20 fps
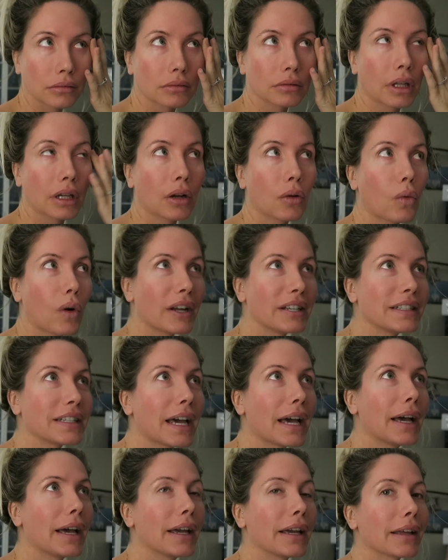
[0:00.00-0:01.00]
like one
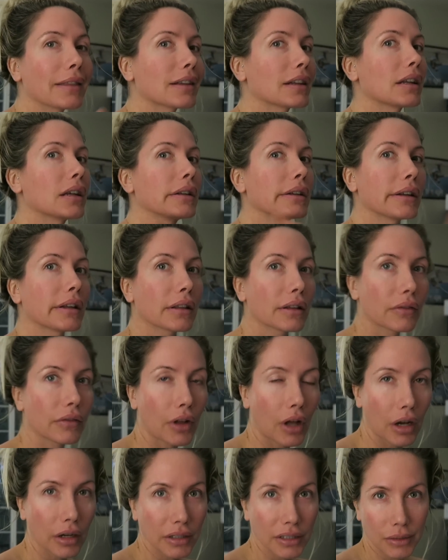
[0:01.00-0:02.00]
day and then ending the
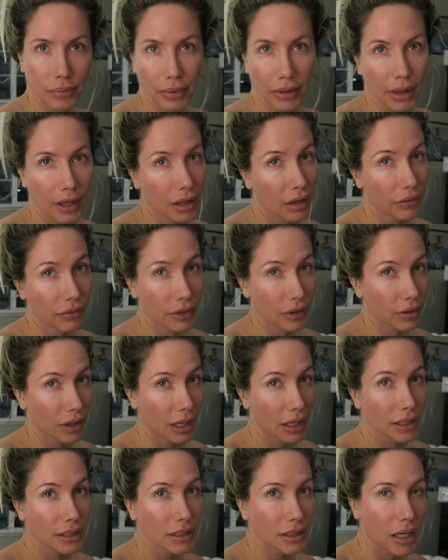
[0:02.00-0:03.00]
vlog. It's been like a few
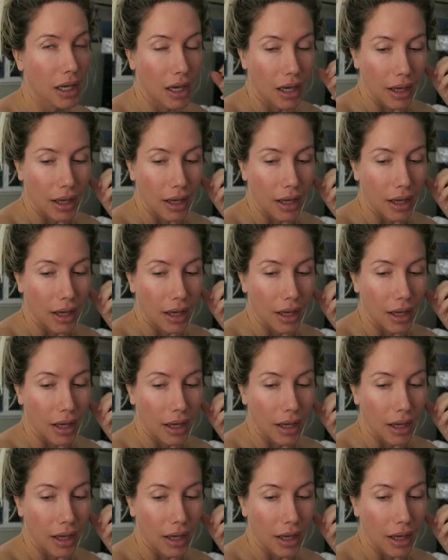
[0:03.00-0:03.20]
days.